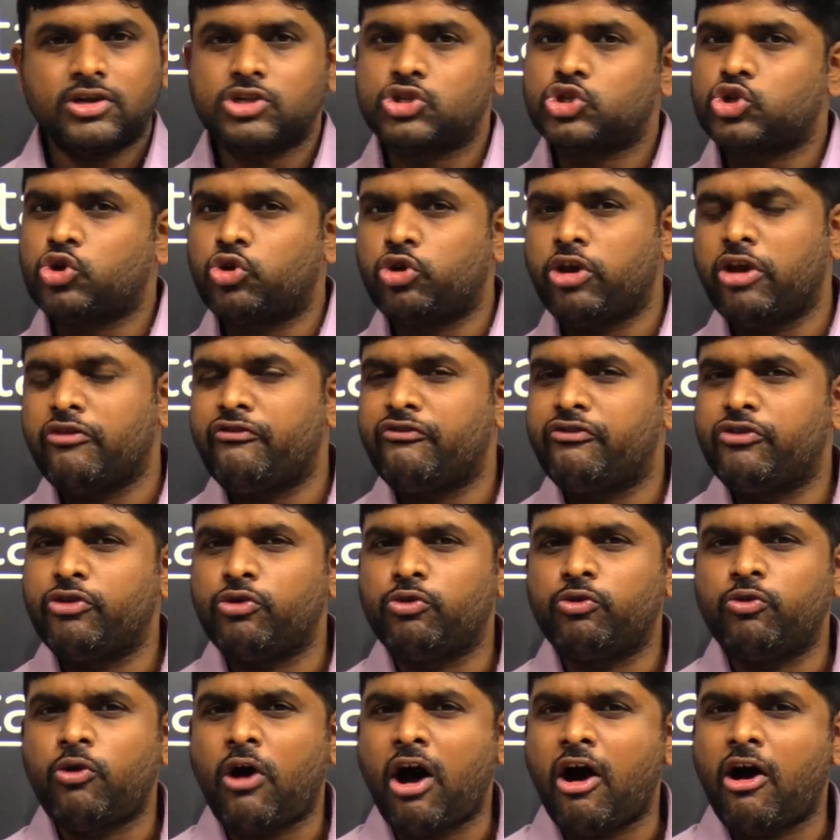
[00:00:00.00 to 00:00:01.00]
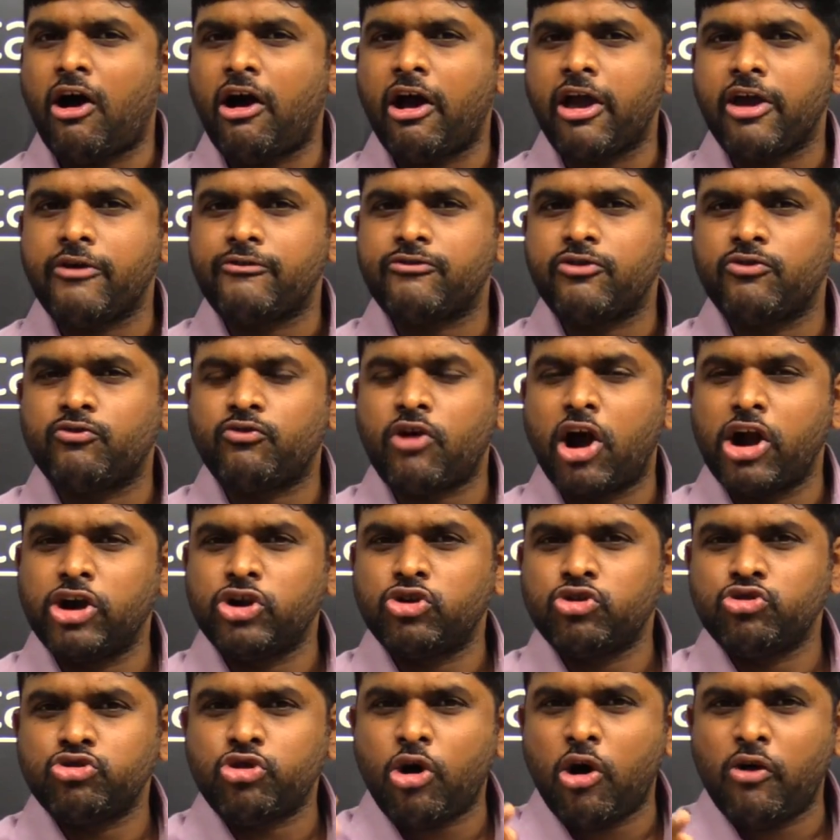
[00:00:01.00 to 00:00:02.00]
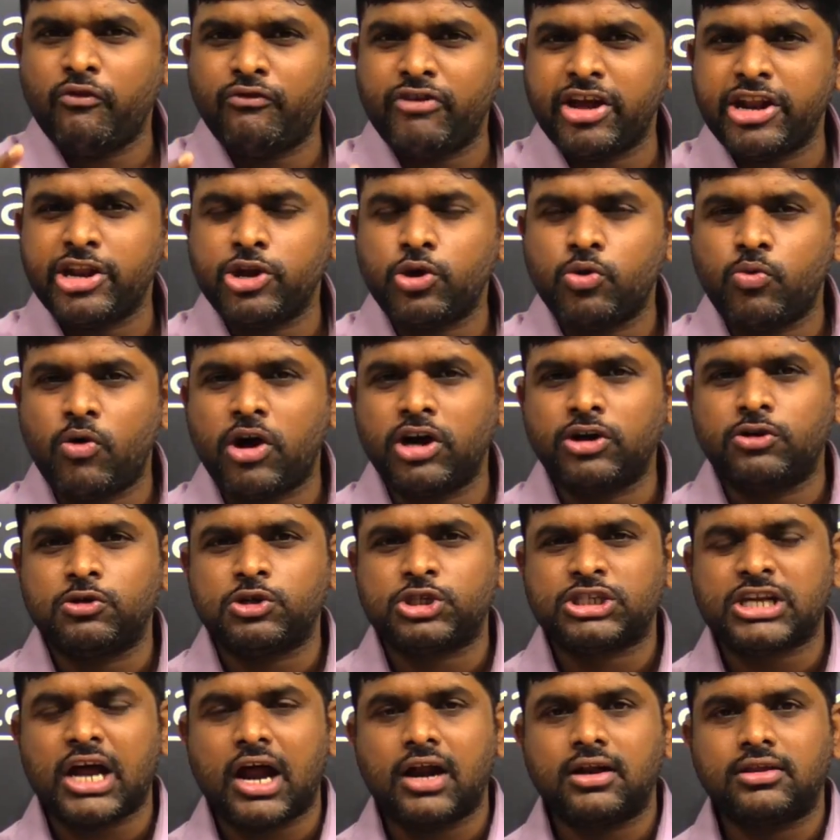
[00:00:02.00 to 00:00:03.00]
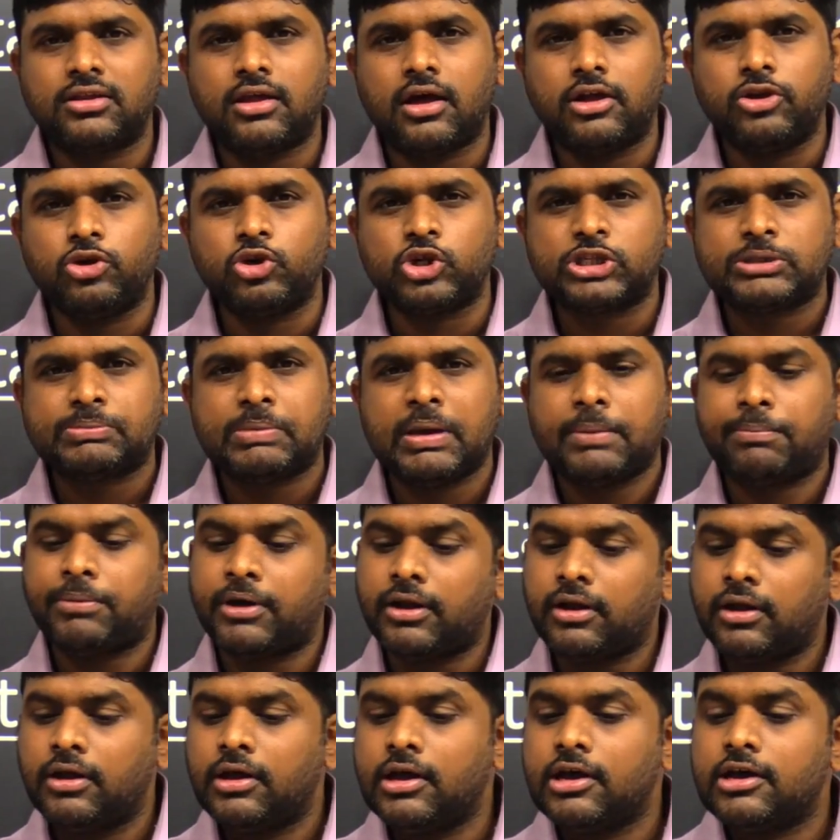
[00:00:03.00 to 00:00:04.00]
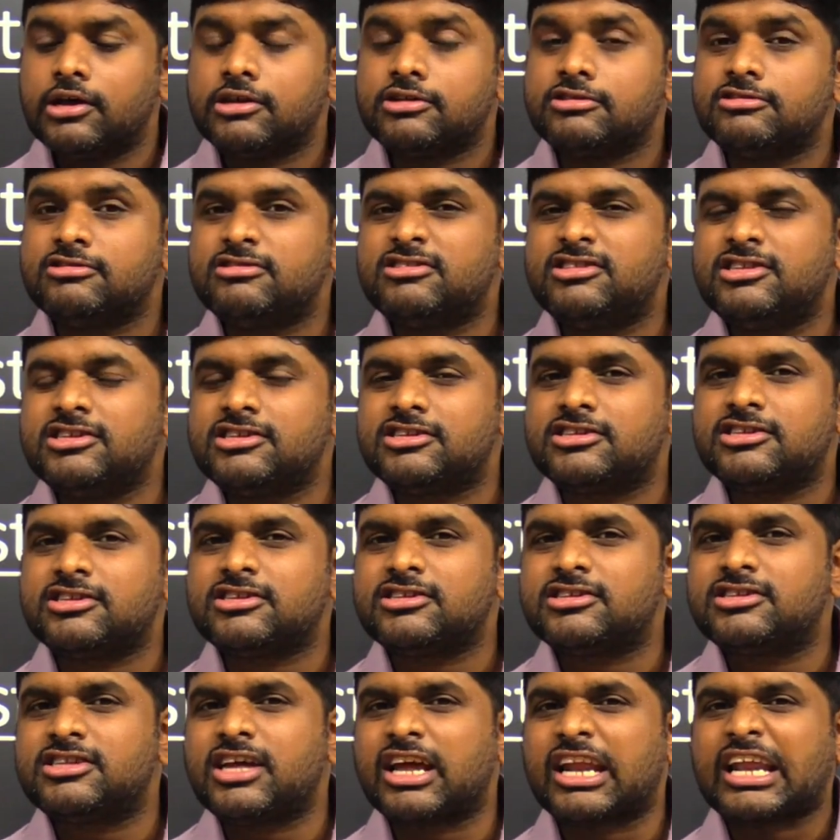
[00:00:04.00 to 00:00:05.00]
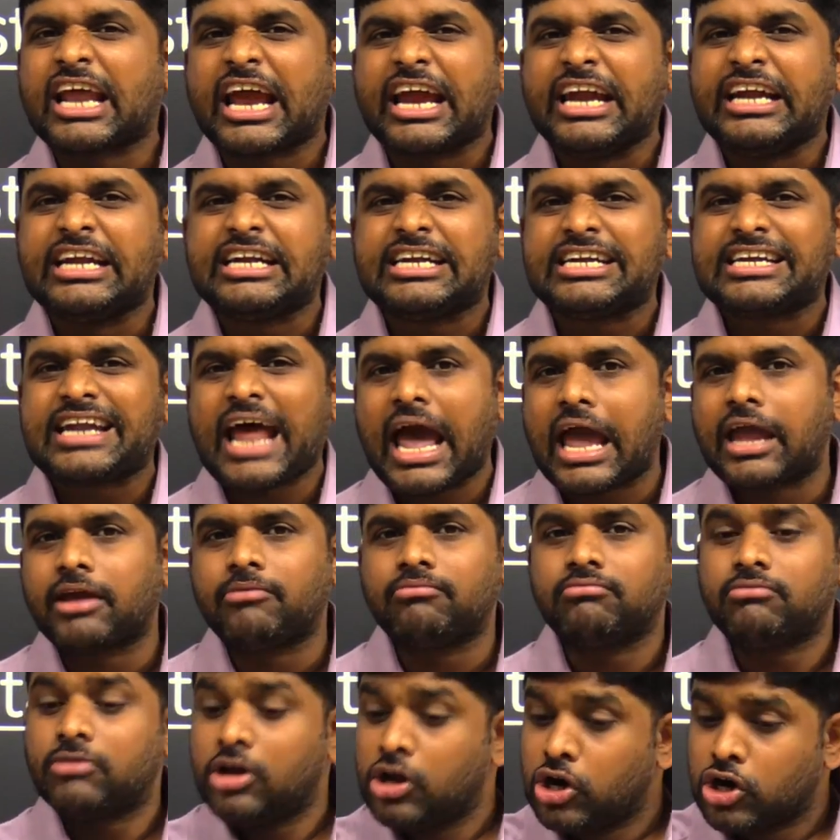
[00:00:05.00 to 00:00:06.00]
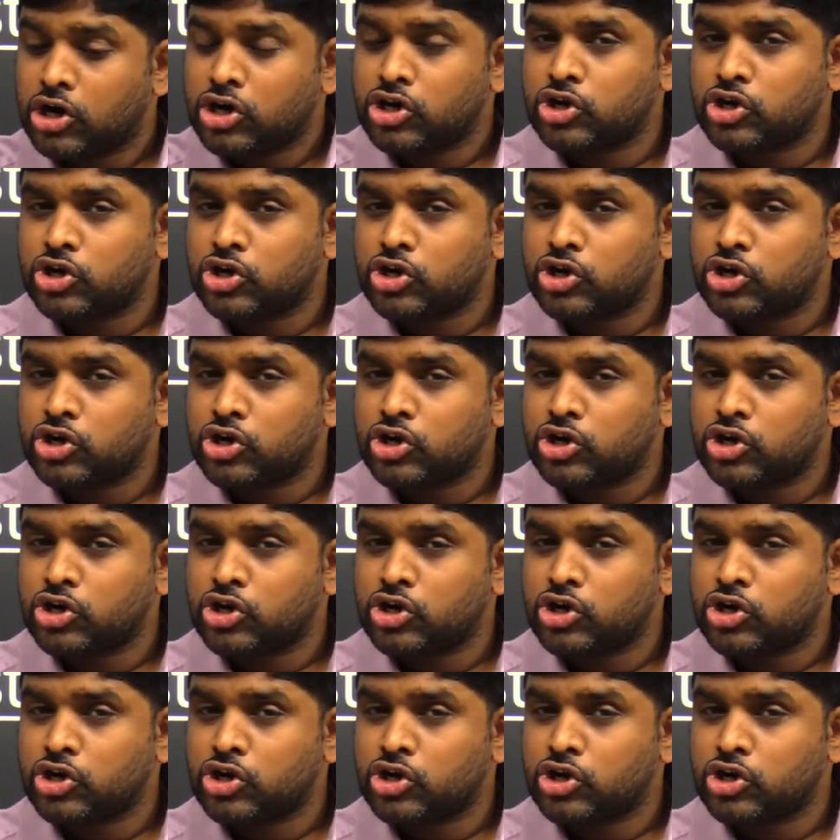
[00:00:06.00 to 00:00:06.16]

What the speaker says: So if you want to know when you want to start the newspaper, this is the right time.